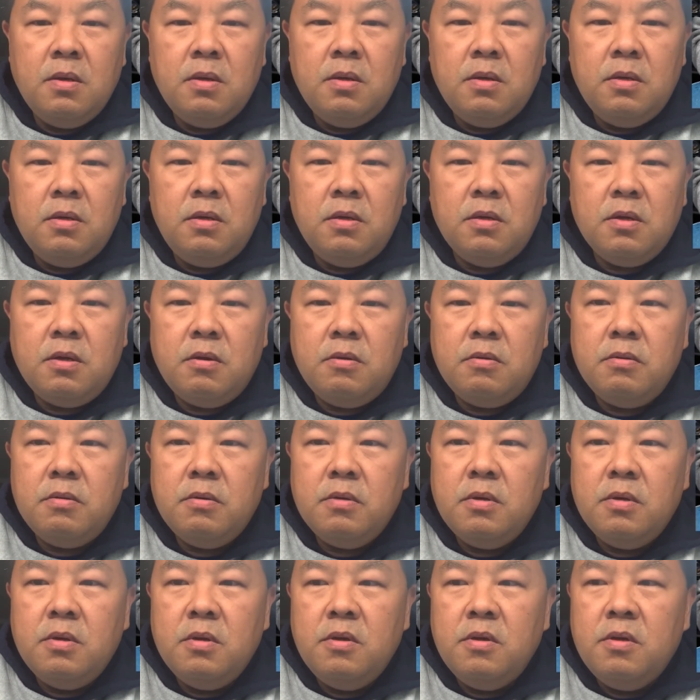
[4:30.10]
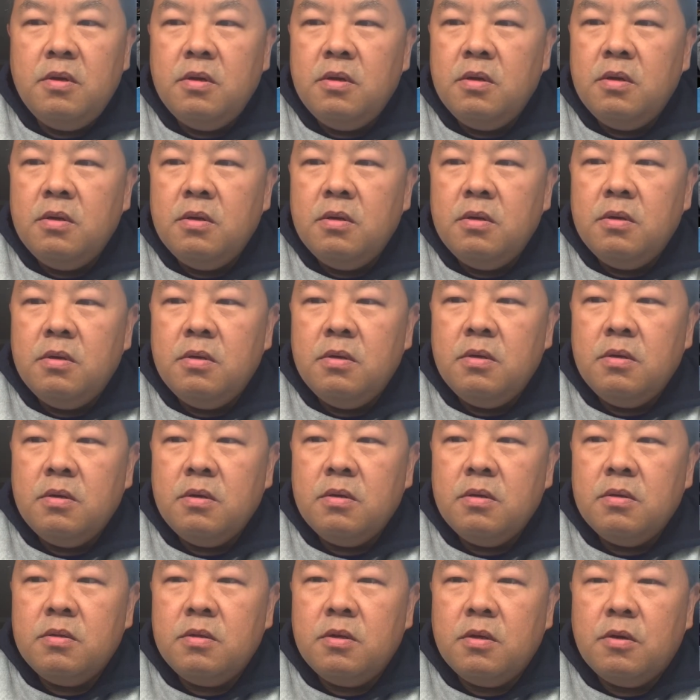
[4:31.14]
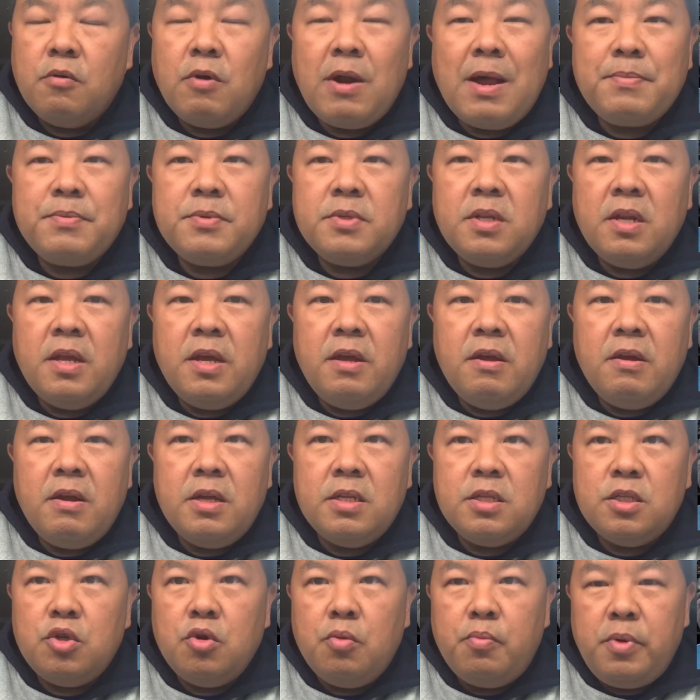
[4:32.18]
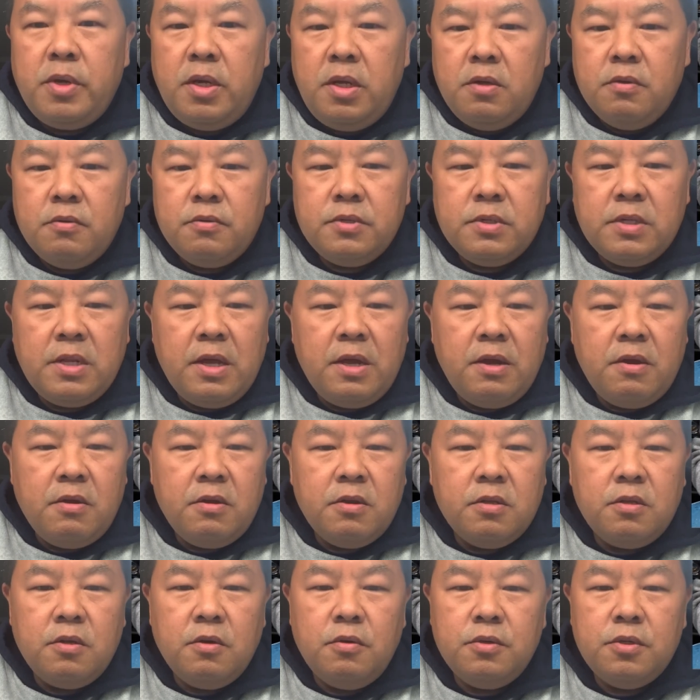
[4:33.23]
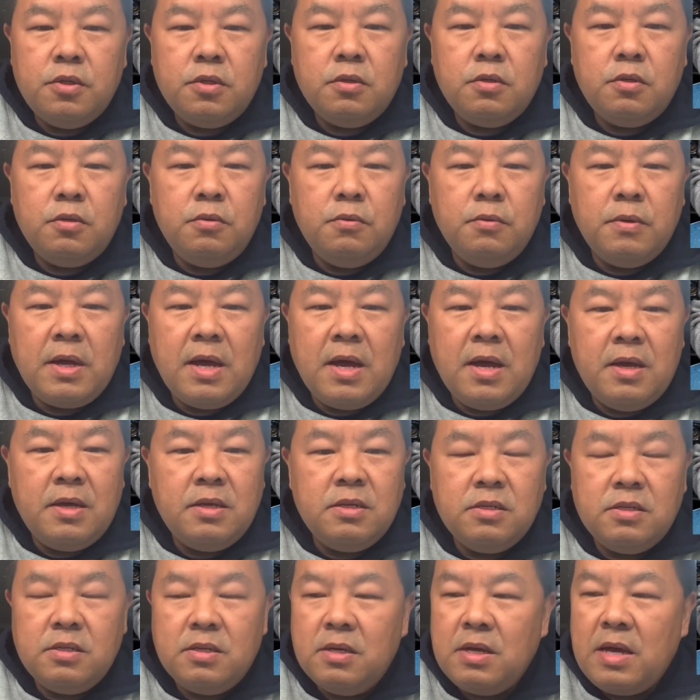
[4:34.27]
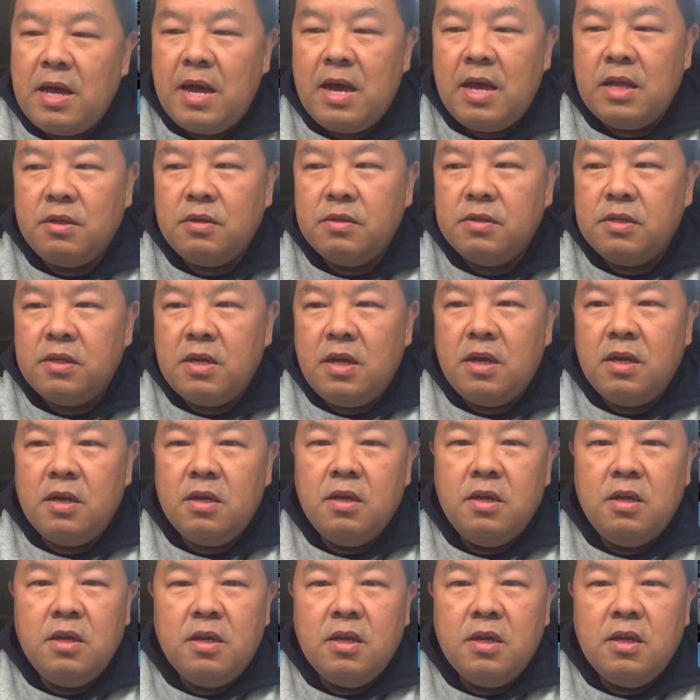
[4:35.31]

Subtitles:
You know, the Crab Slayer and Torpedo Slayer, those two guys, I have to say,